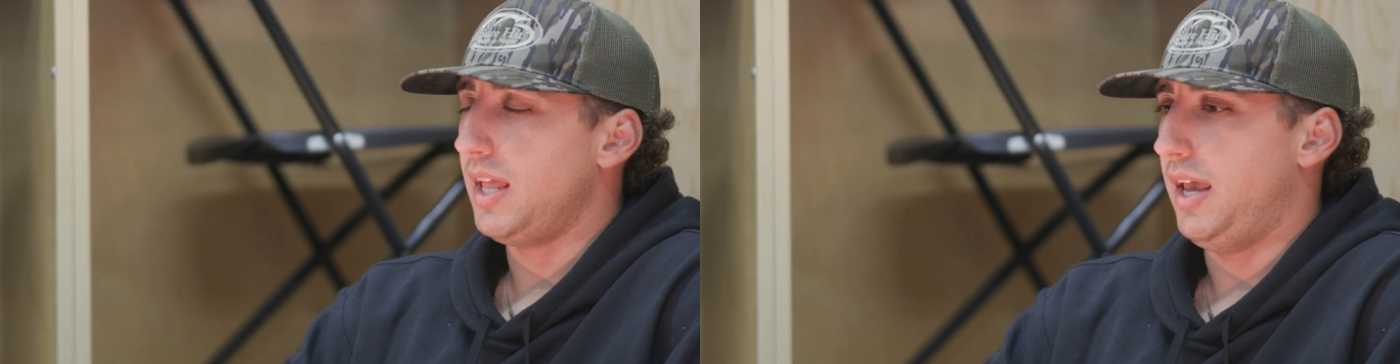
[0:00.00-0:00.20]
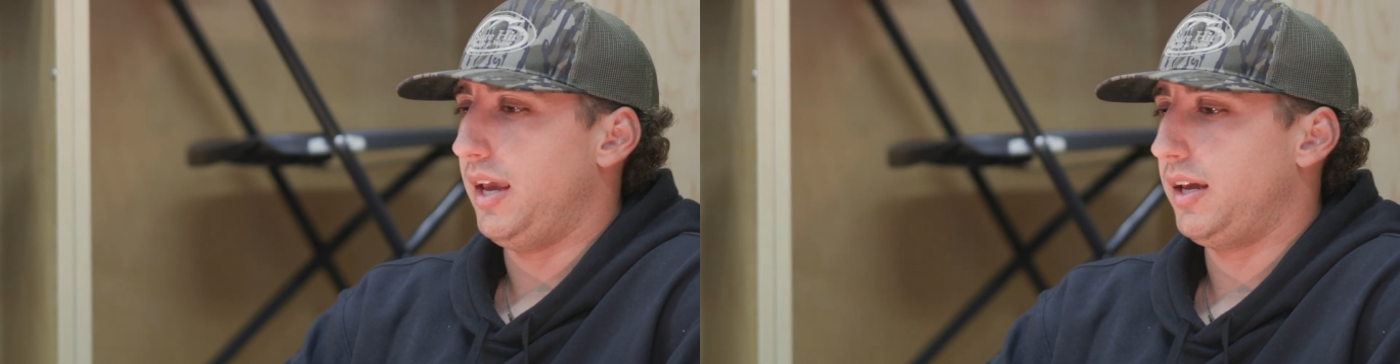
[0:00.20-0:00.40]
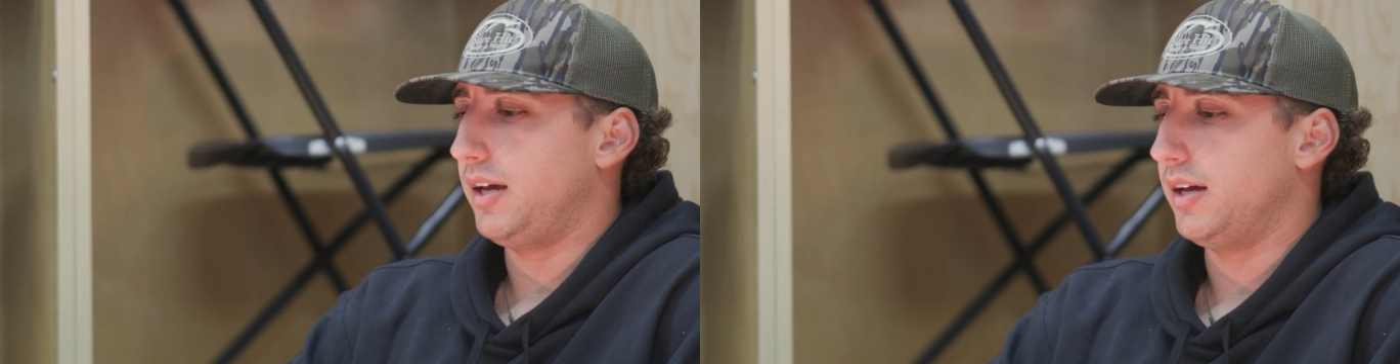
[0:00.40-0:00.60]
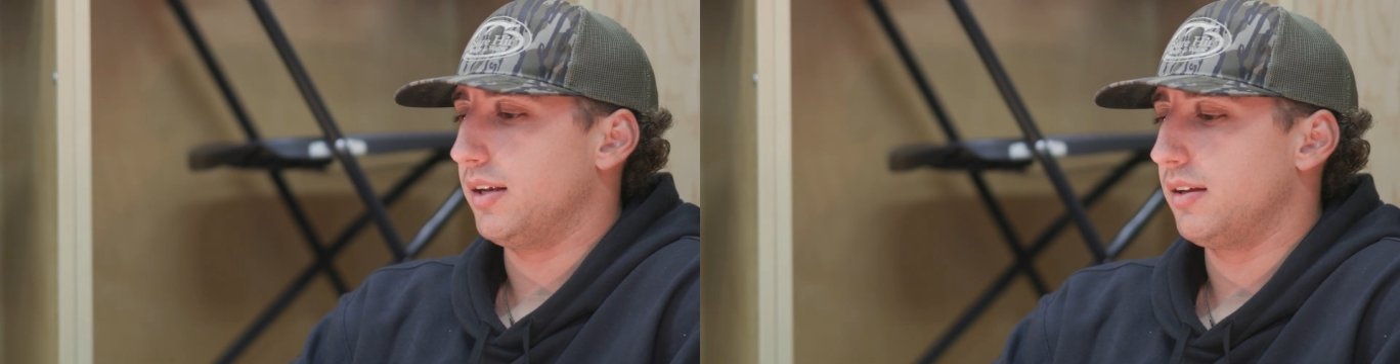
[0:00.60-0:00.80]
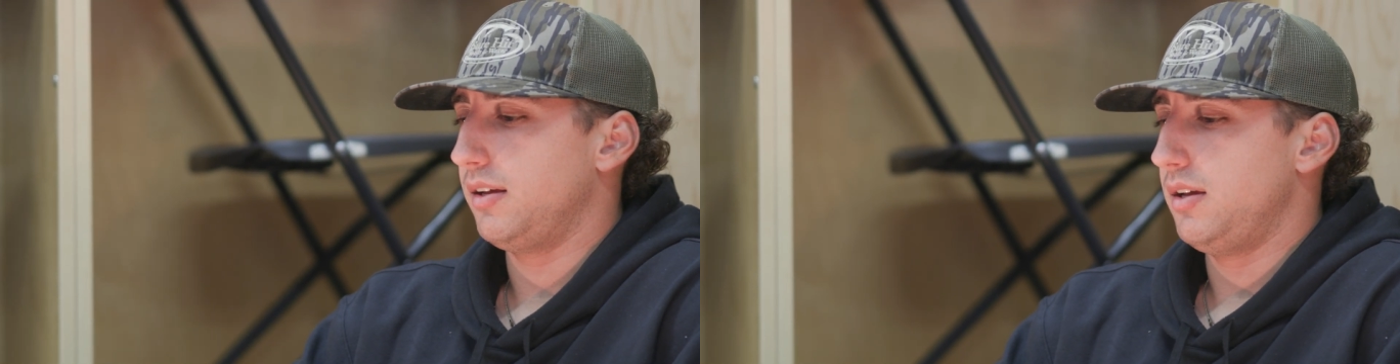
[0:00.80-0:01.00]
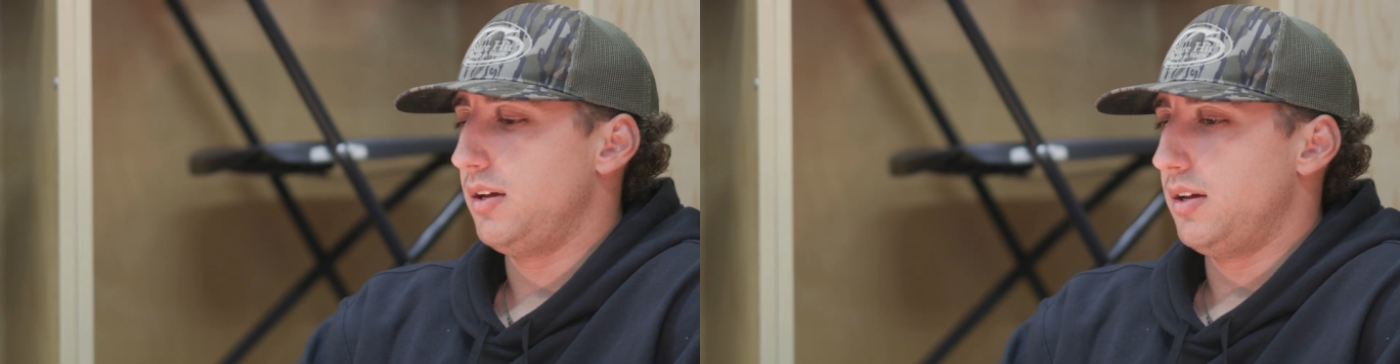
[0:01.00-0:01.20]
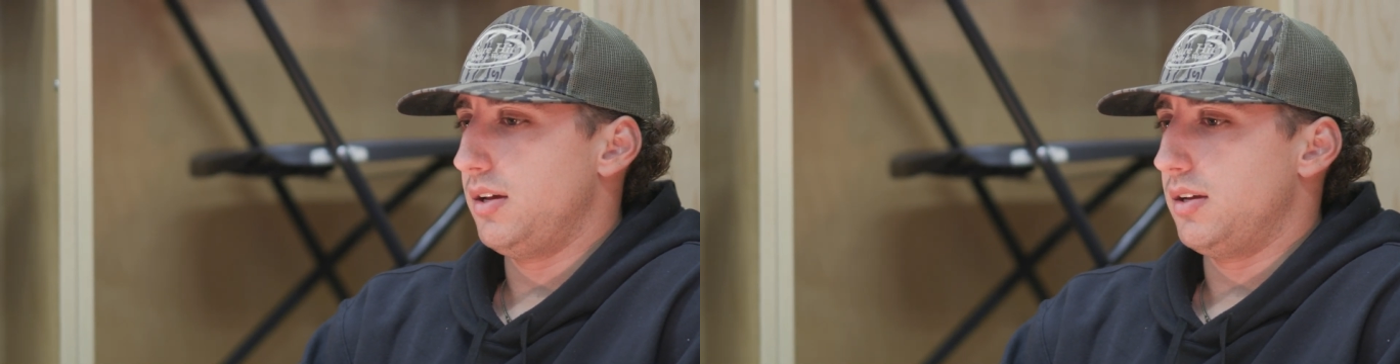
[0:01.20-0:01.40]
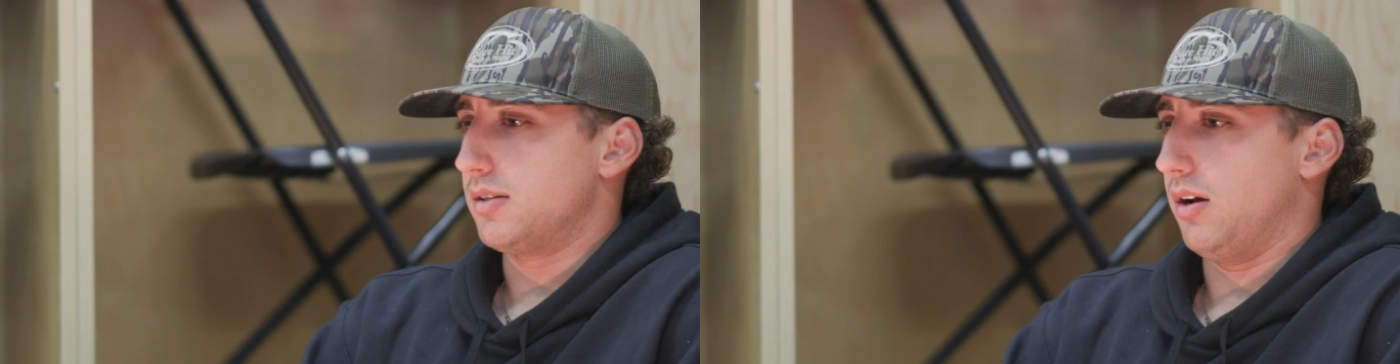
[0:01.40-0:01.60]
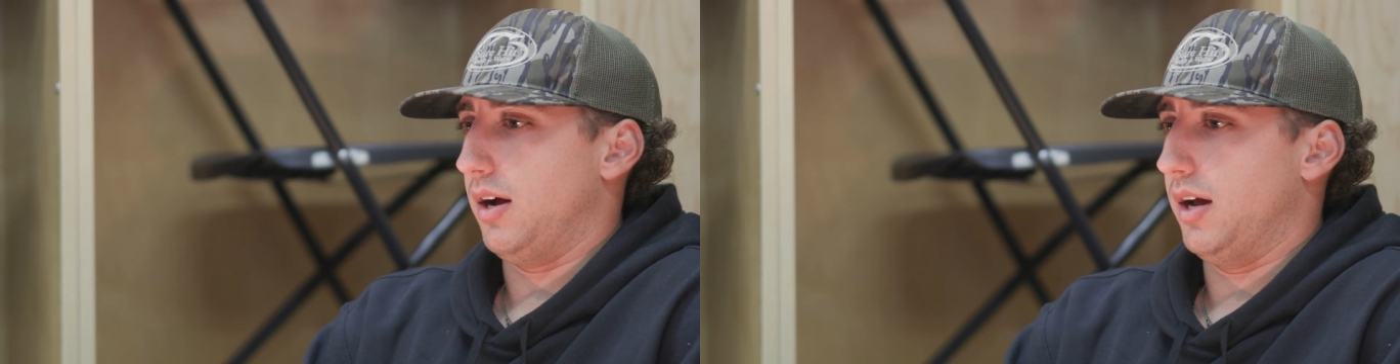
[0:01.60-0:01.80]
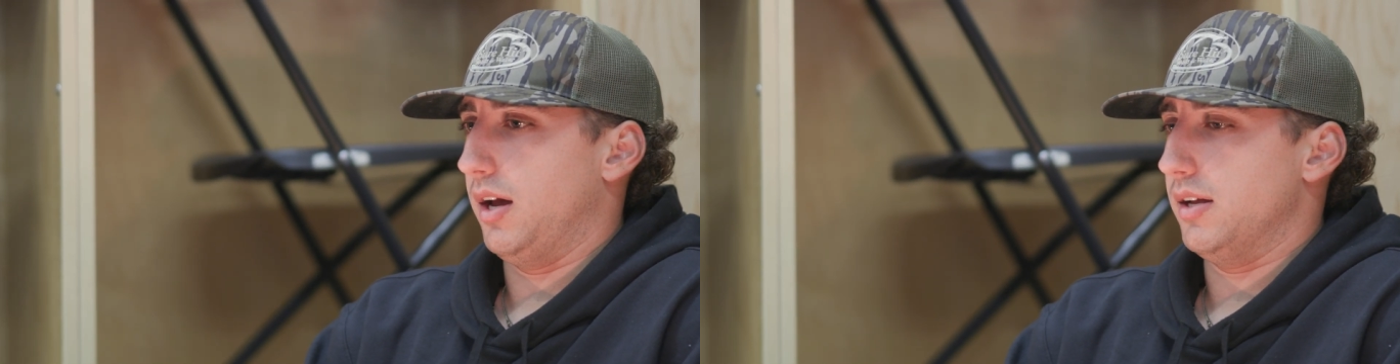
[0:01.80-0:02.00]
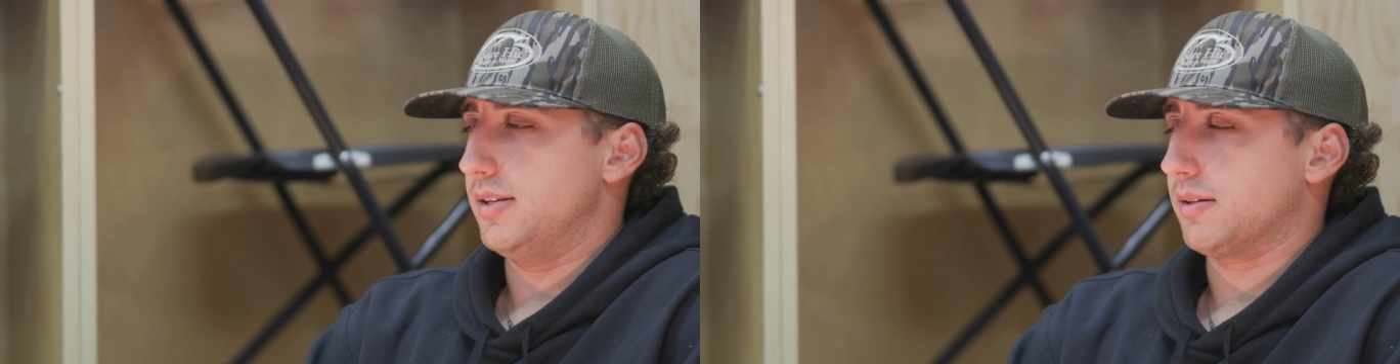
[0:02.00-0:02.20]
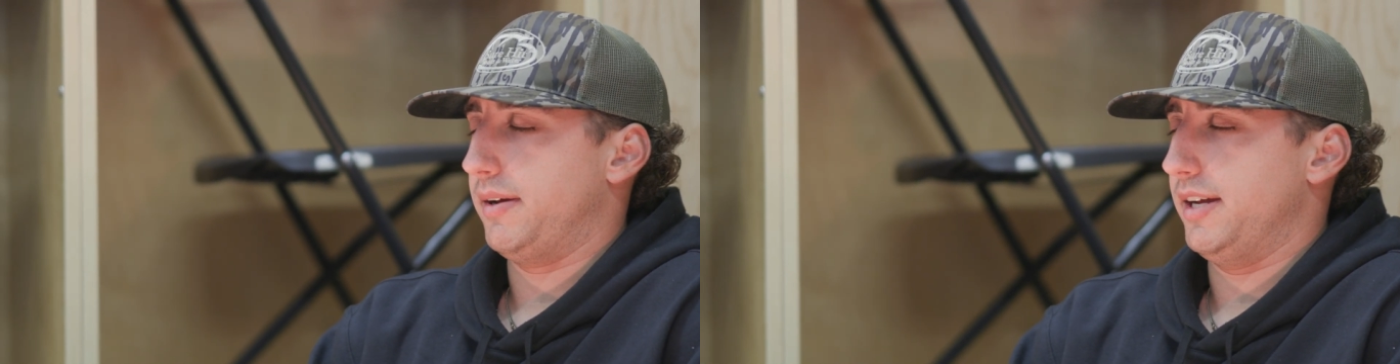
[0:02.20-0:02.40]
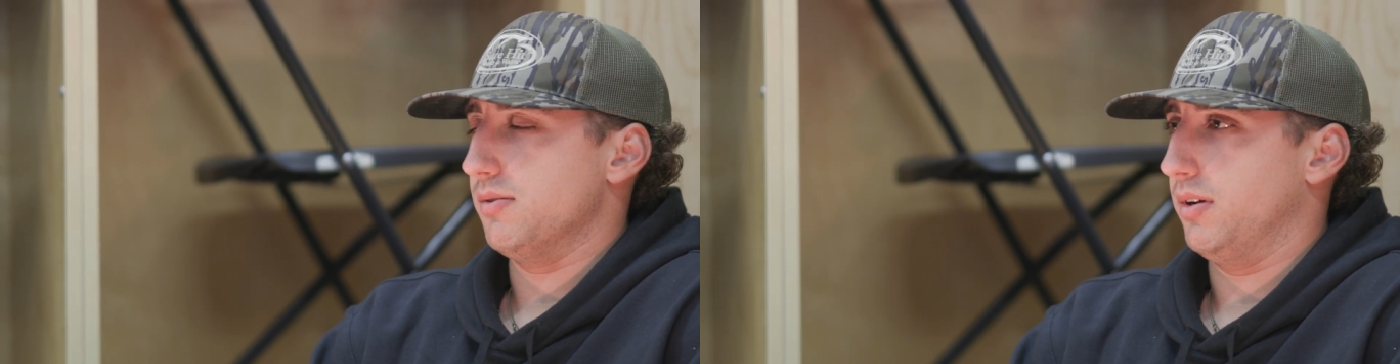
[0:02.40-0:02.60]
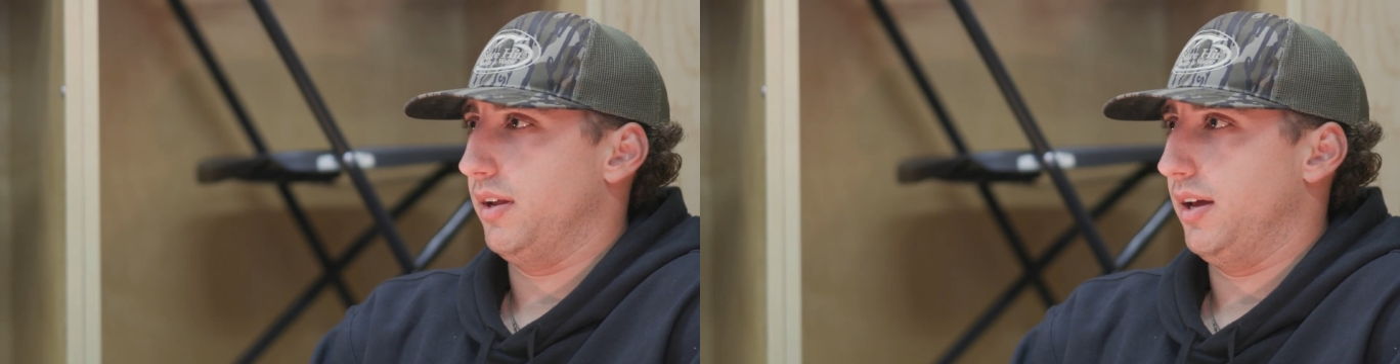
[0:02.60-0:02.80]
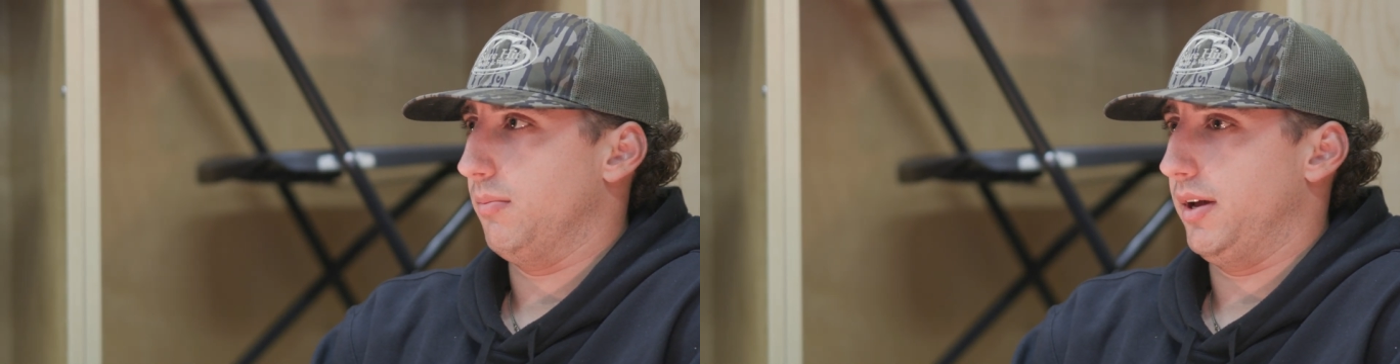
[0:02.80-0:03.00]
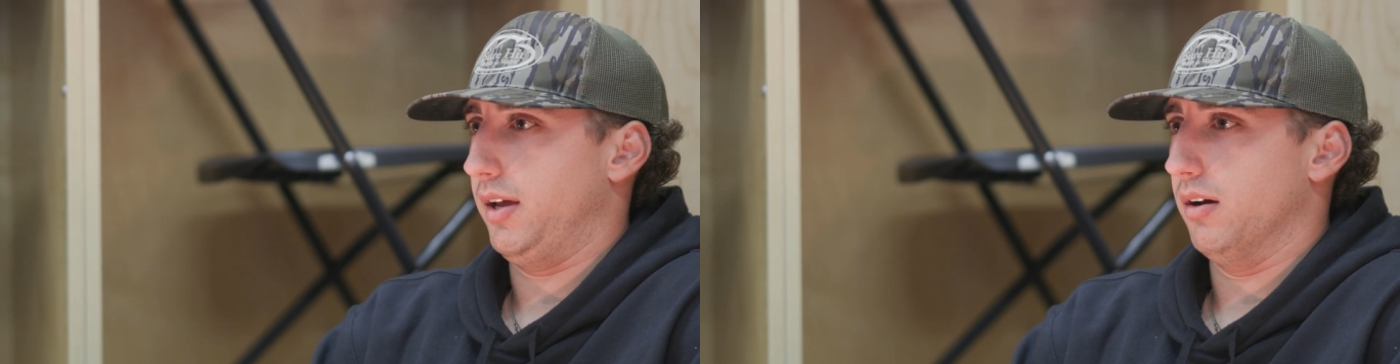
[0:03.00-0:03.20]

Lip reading: And so I texted my agent one day, and